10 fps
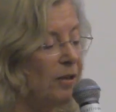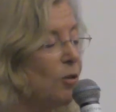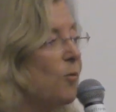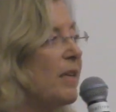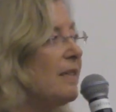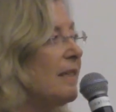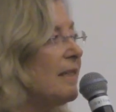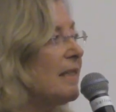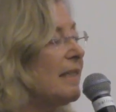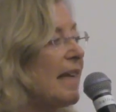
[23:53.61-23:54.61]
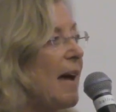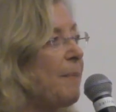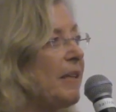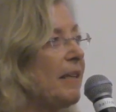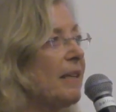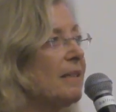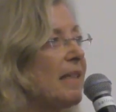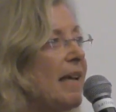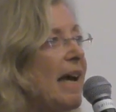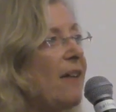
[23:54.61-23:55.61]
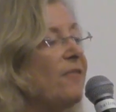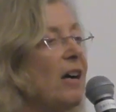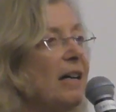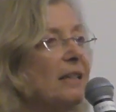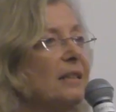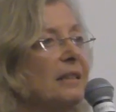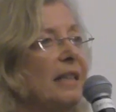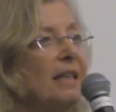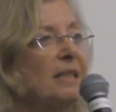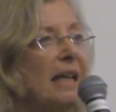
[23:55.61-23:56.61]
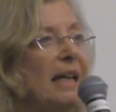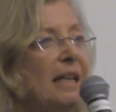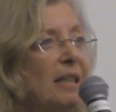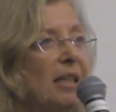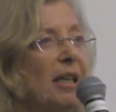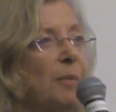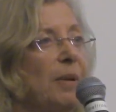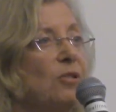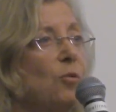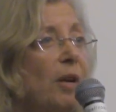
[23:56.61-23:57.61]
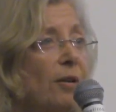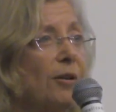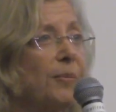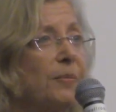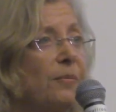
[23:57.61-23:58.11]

The reason this is happening is they have not linked to anything but Twitter.